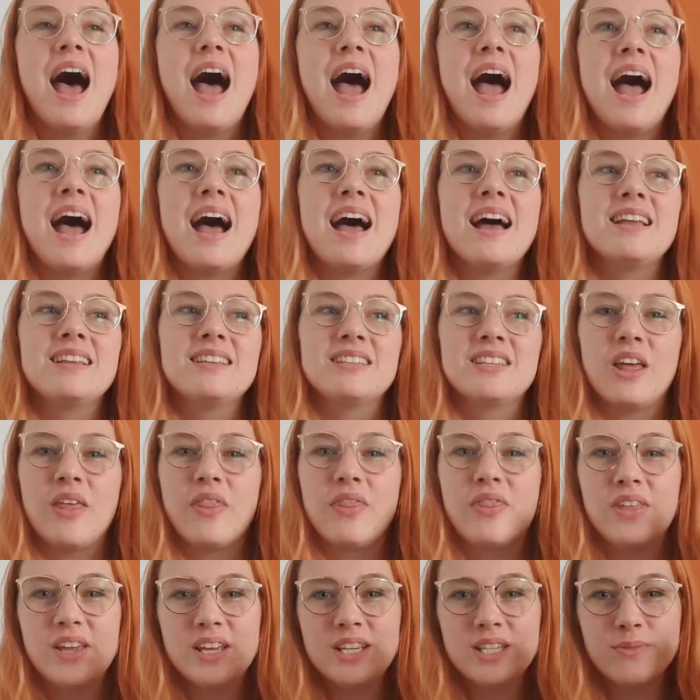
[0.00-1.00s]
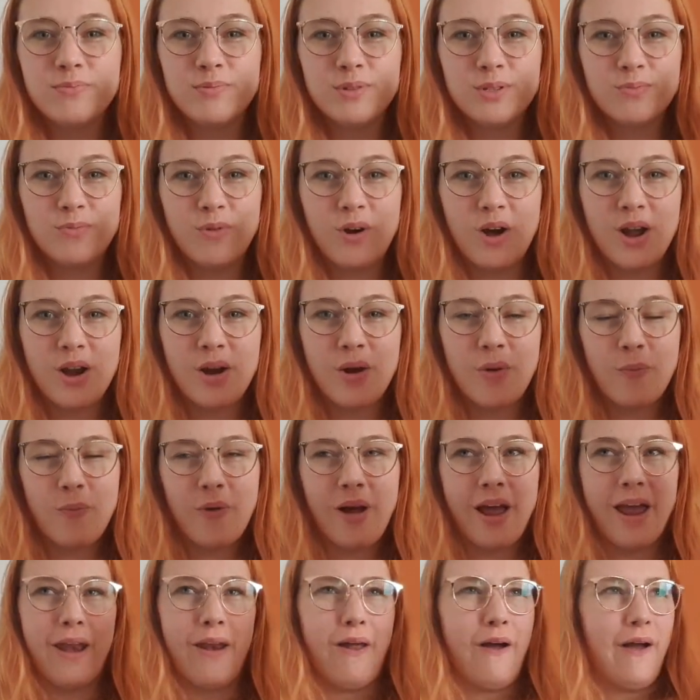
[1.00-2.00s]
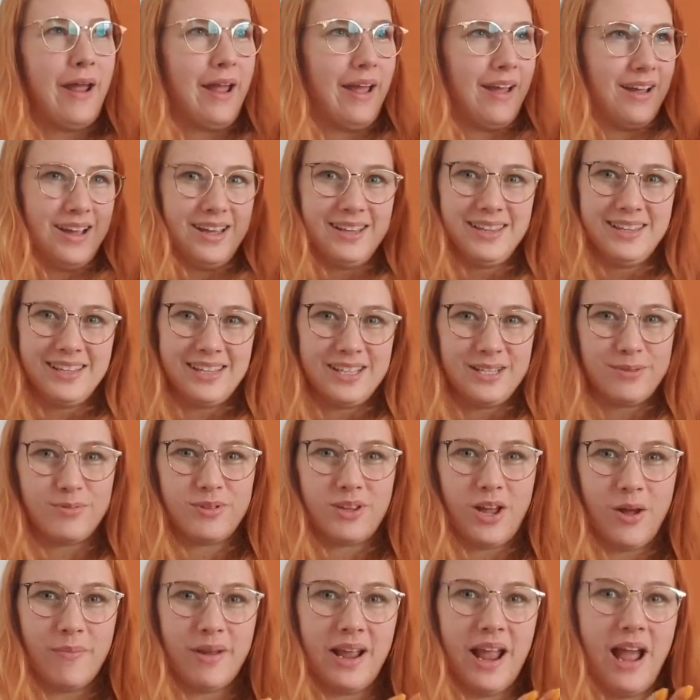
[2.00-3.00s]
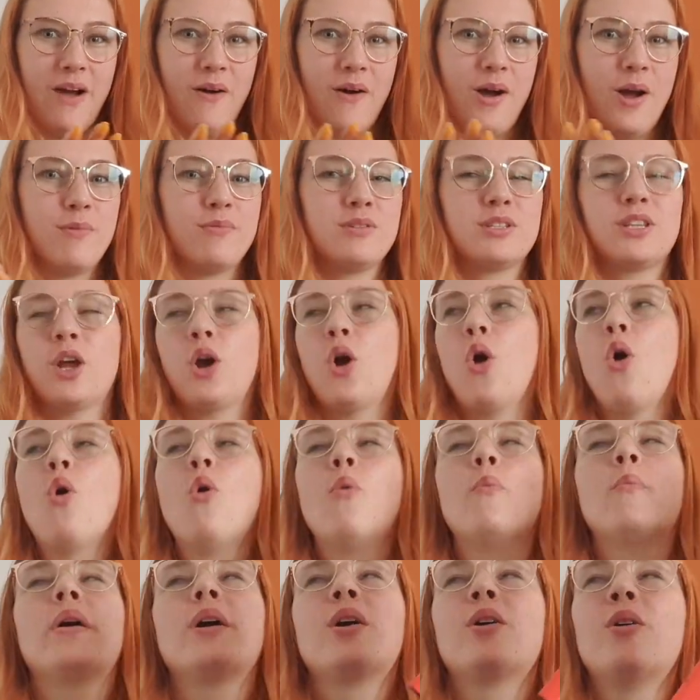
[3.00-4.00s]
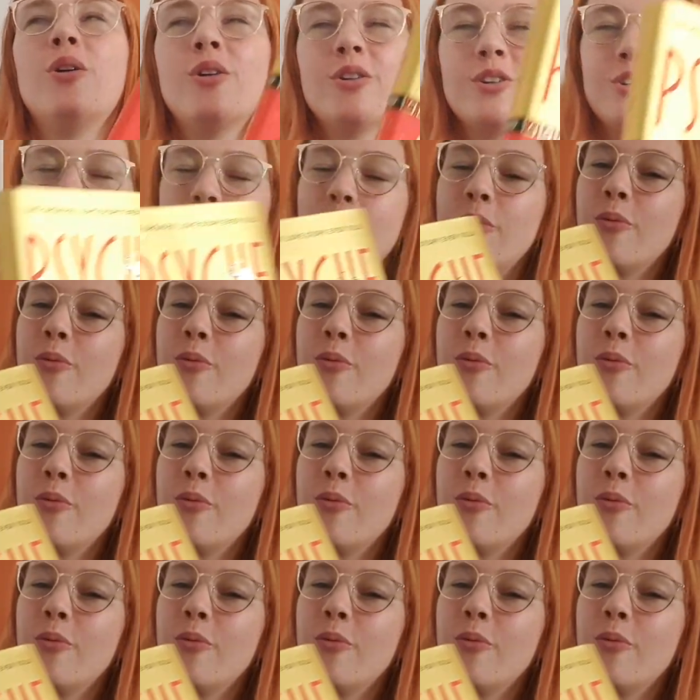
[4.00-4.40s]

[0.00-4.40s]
And this was one, when I heard that this was coming out, I was like, oh my gosh,